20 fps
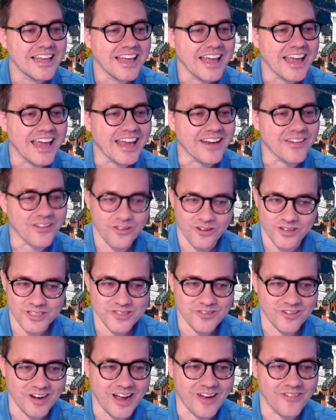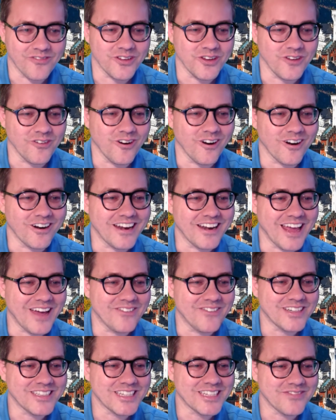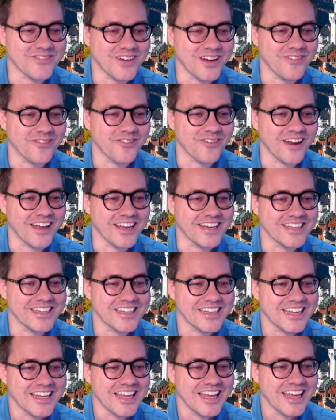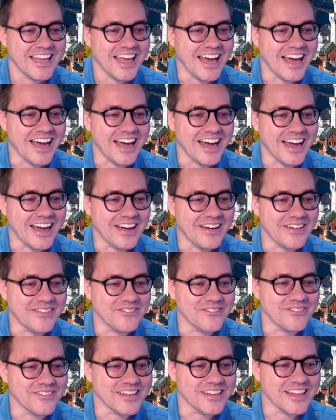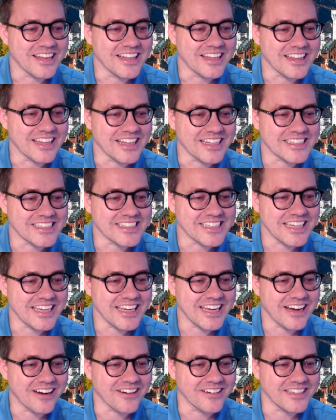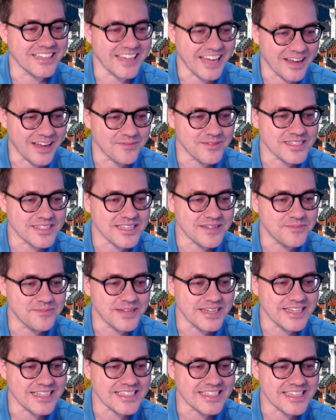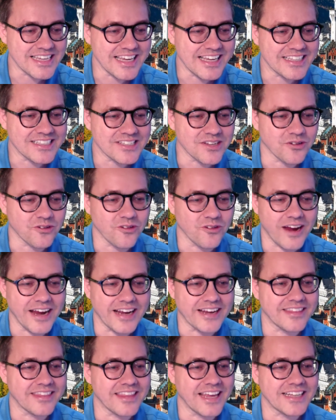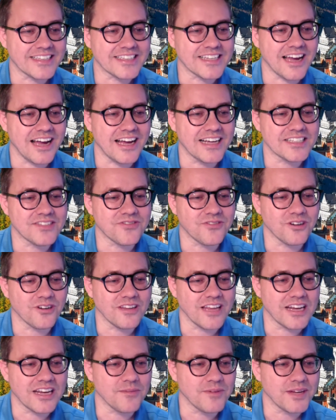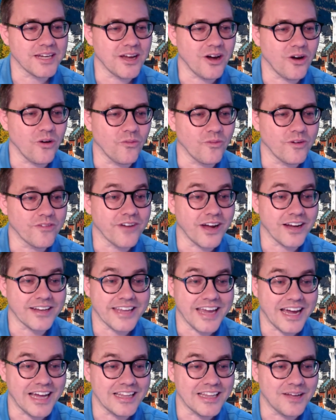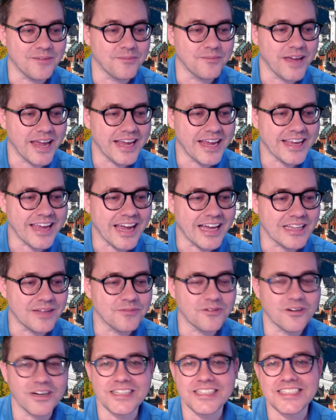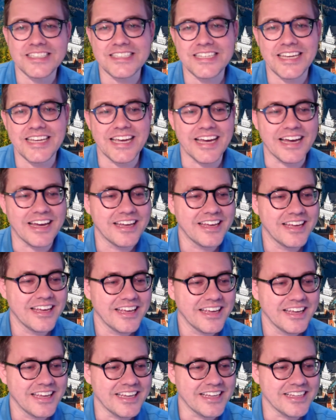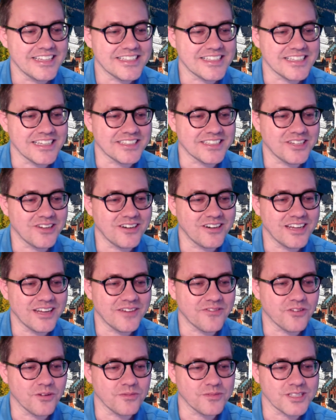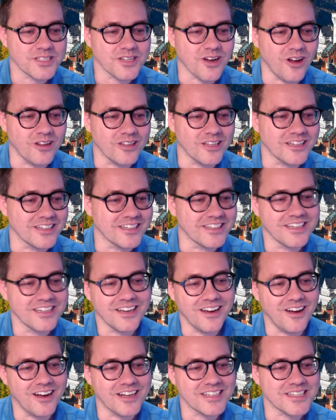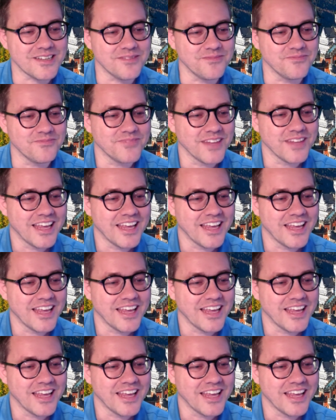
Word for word: And of course, Ralph, you are in Edmonton, my friend. Um, let's see here. D M is in B C. So great. Thanks, guys, for letting me know. We've got Callum. Hey, Callum. Great to see you. He's uh, tuning in from Scotland. Awesome.